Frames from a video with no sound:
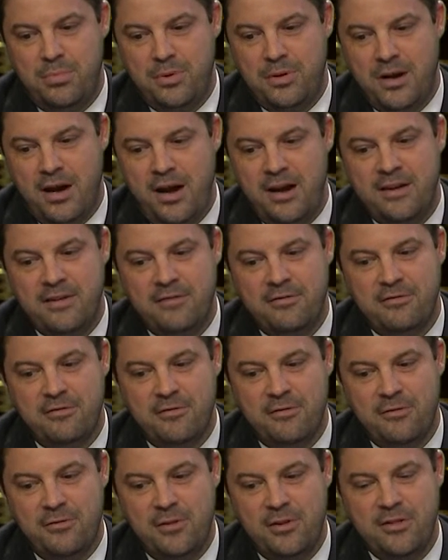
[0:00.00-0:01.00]
kind of,
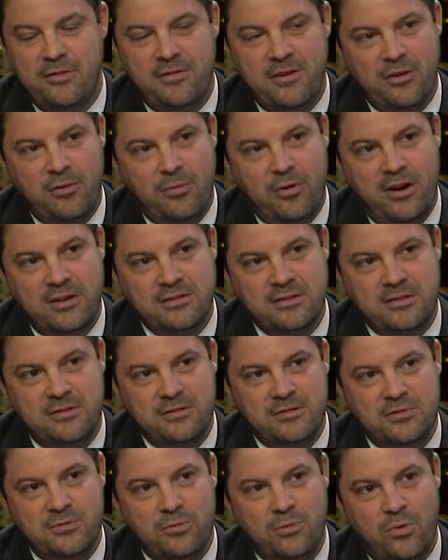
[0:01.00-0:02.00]
when the federal
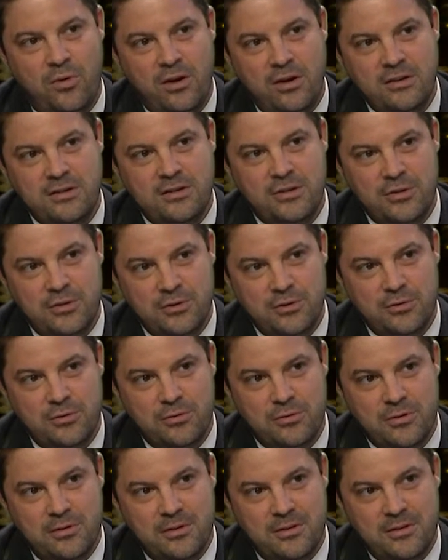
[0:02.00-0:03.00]
prosecutors want to,
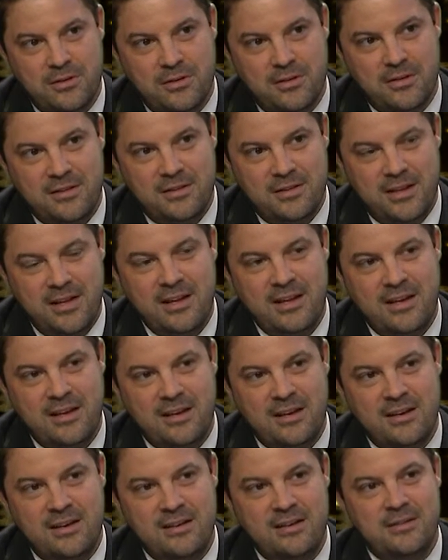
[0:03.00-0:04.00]
they
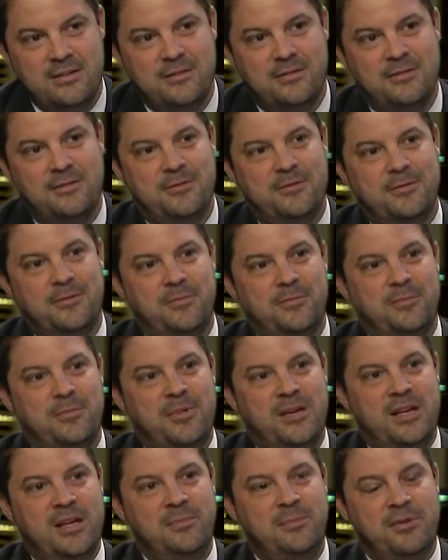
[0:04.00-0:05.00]
can
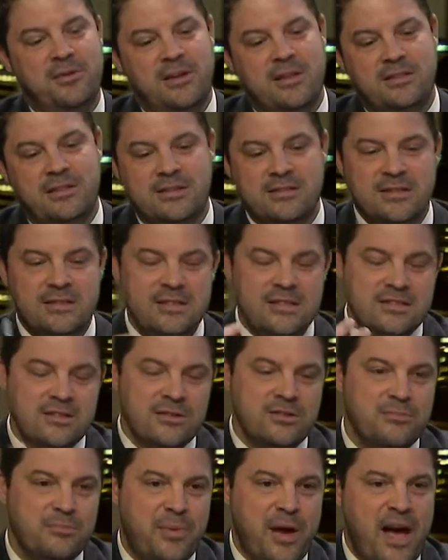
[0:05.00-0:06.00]
manipulate things. And this
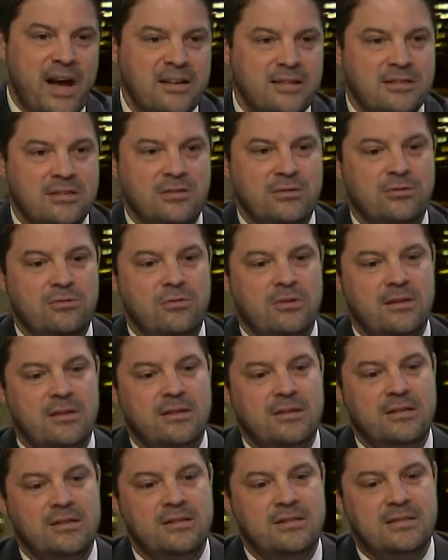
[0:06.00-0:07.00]
goes back to
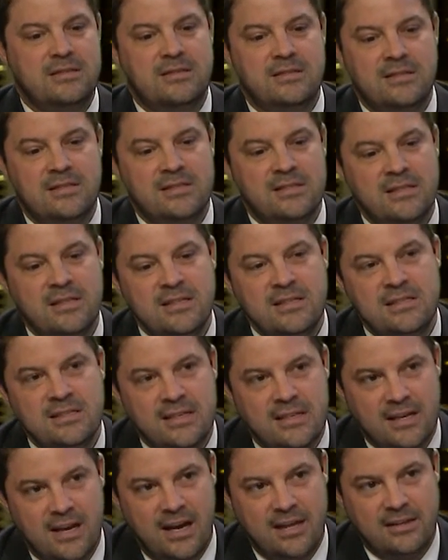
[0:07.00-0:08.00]
the
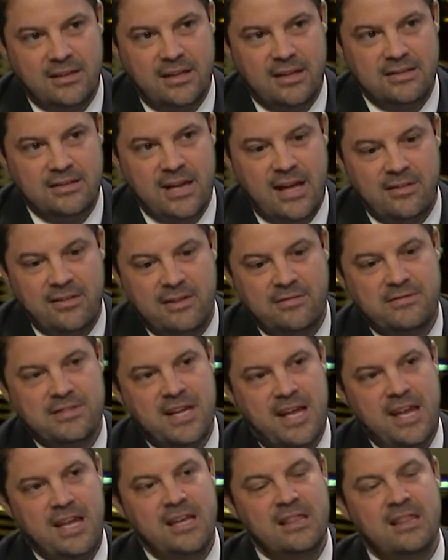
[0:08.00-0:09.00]
sentencing guidelines, how they've
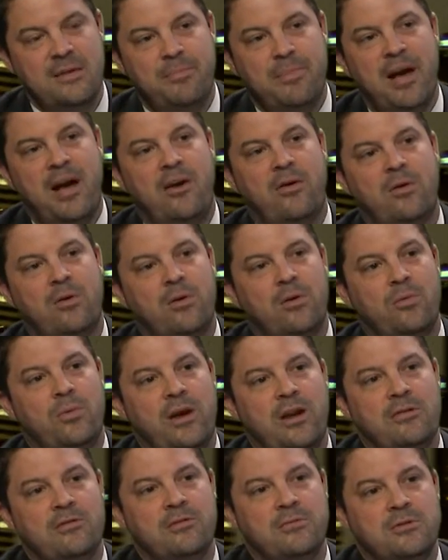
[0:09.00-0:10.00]
taken the power
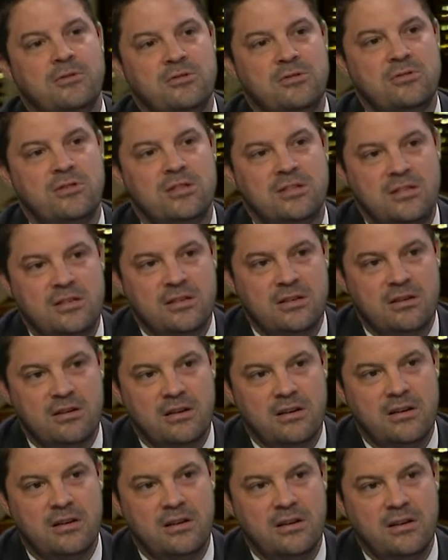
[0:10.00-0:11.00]
away from the
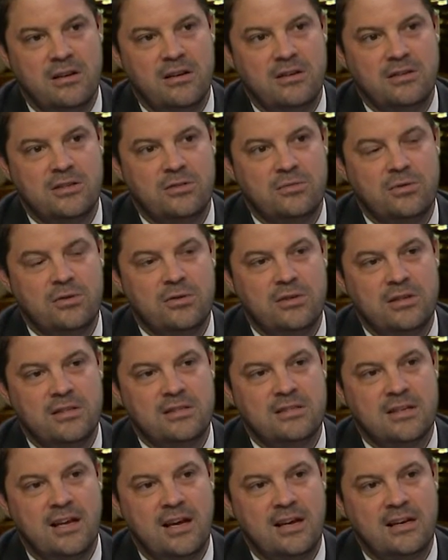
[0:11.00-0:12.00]
judiciary to really
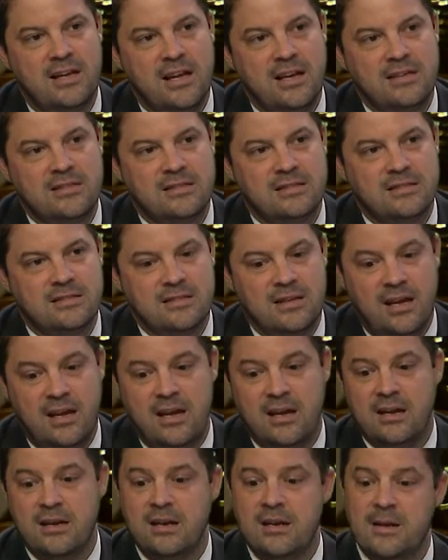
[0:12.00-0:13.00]
decide cases.
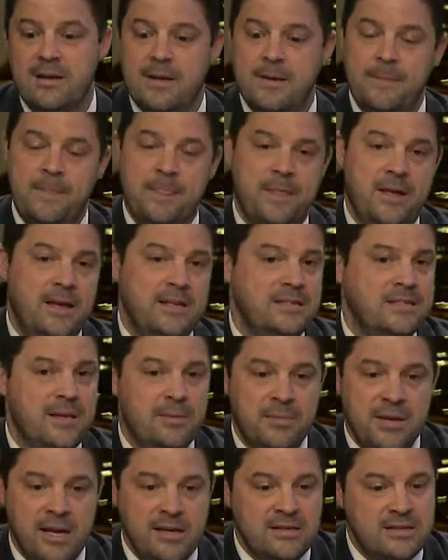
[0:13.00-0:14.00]
And in
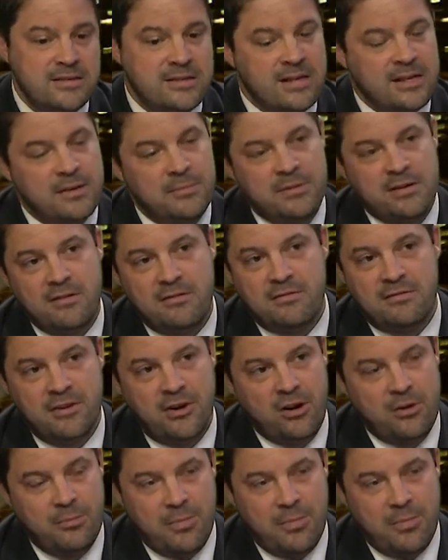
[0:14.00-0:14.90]
some cases, that can be a very